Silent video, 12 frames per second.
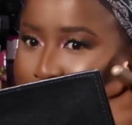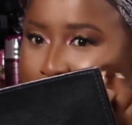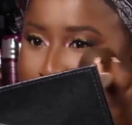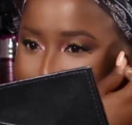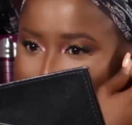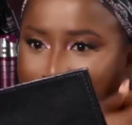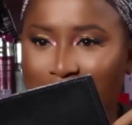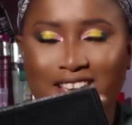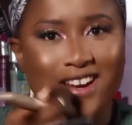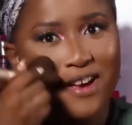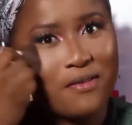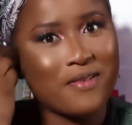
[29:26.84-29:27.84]
So take
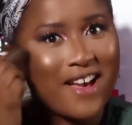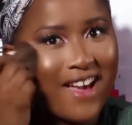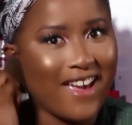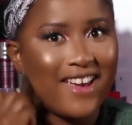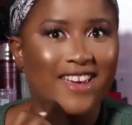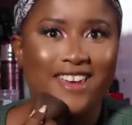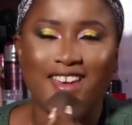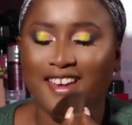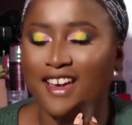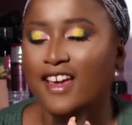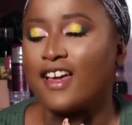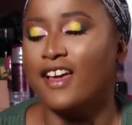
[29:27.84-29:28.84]
it
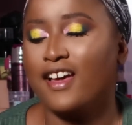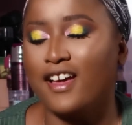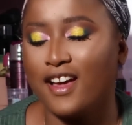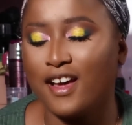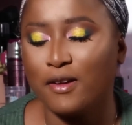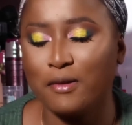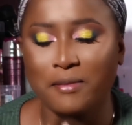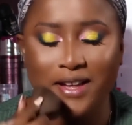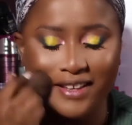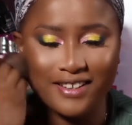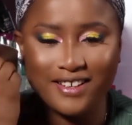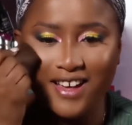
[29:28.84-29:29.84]
away. Oh
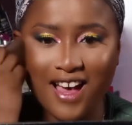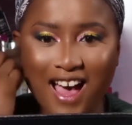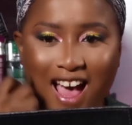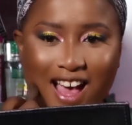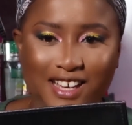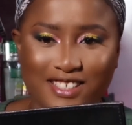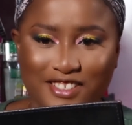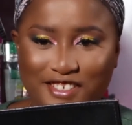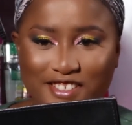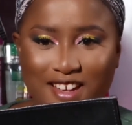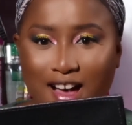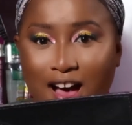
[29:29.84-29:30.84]
my
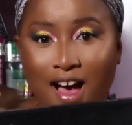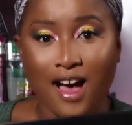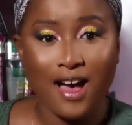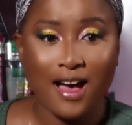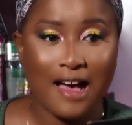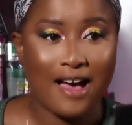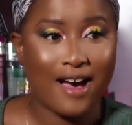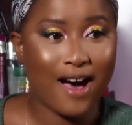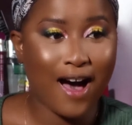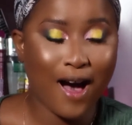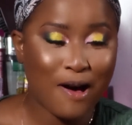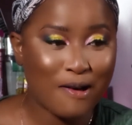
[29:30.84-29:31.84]
gosh.
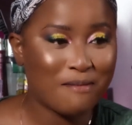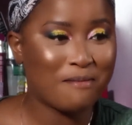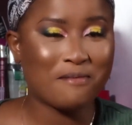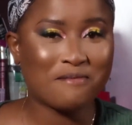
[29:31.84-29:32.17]
Oh